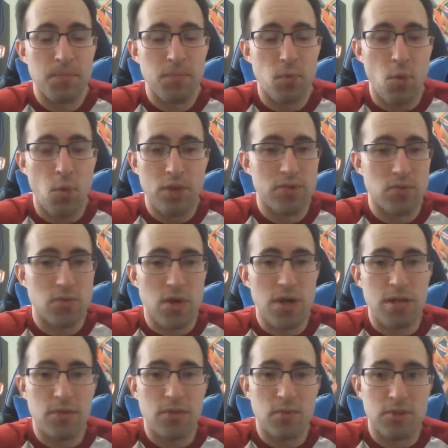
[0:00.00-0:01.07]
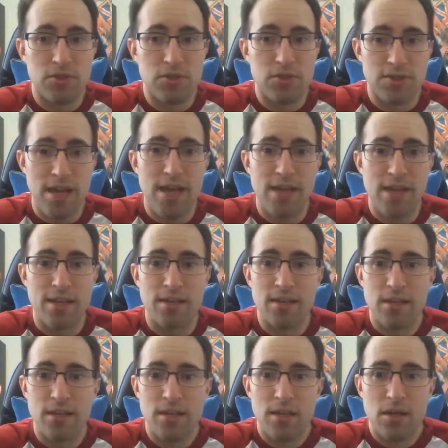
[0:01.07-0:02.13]
What's wrong with just
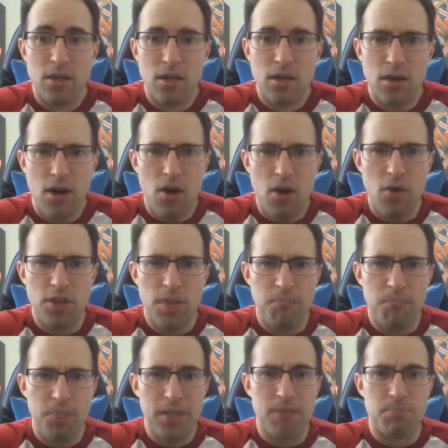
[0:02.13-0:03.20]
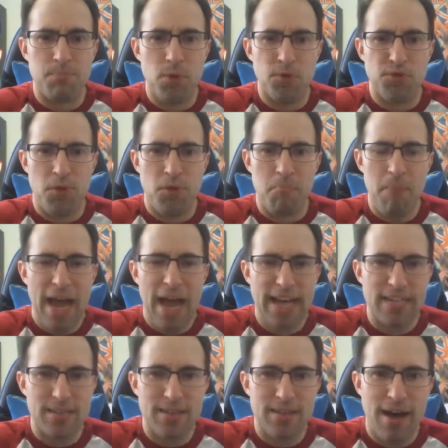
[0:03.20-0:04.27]
saying, oh, and the big boot from
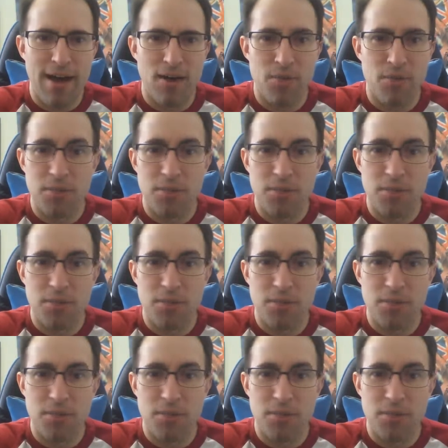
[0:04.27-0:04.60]
McIntyre?